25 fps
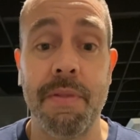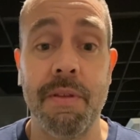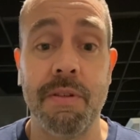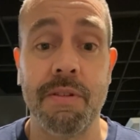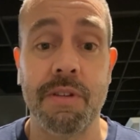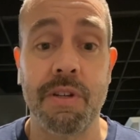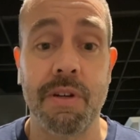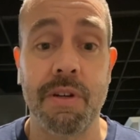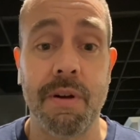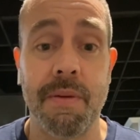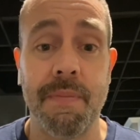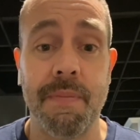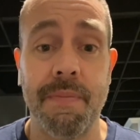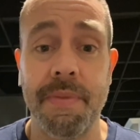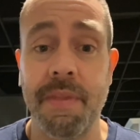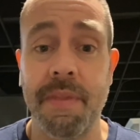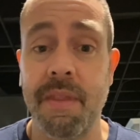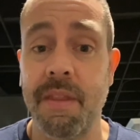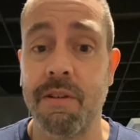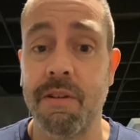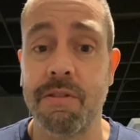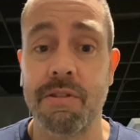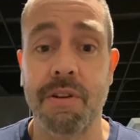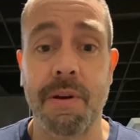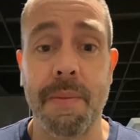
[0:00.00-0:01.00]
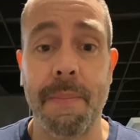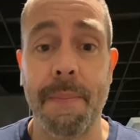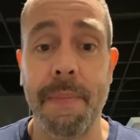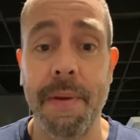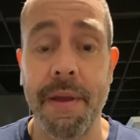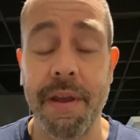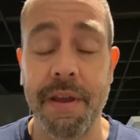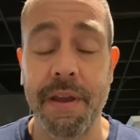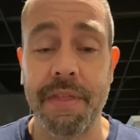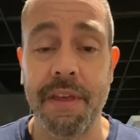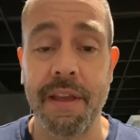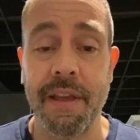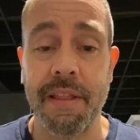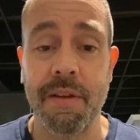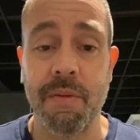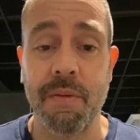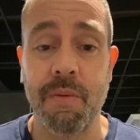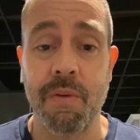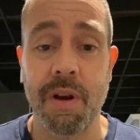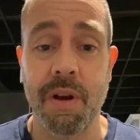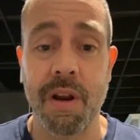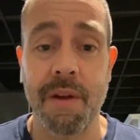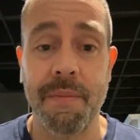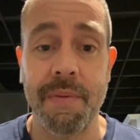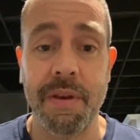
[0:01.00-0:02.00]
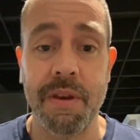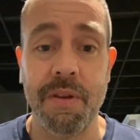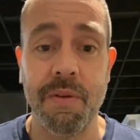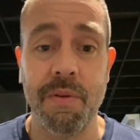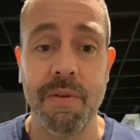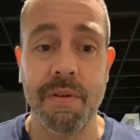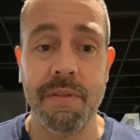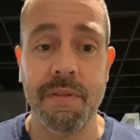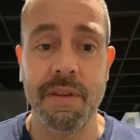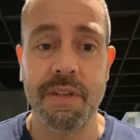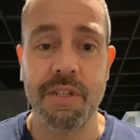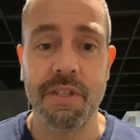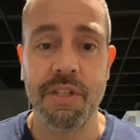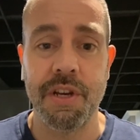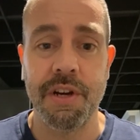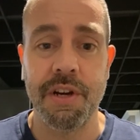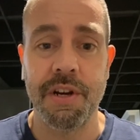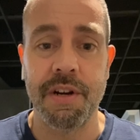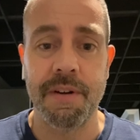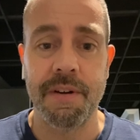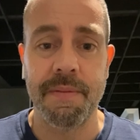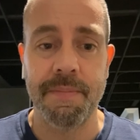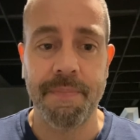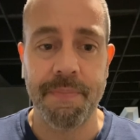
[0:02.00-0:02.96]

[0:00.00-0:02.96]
Those are a big thing that we're going to be doing this year.